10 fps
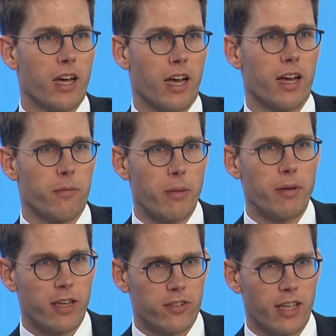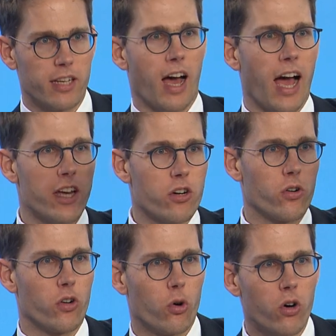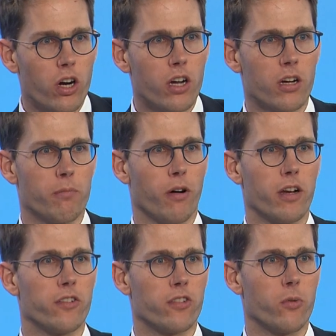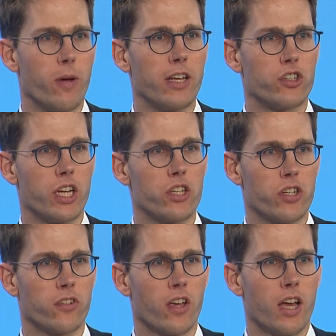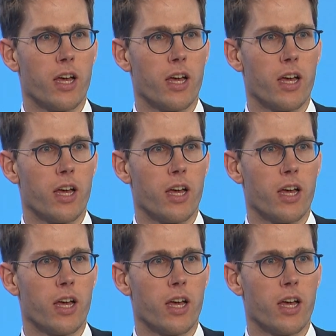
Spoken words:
maybe I set higher or lower policy rate changes,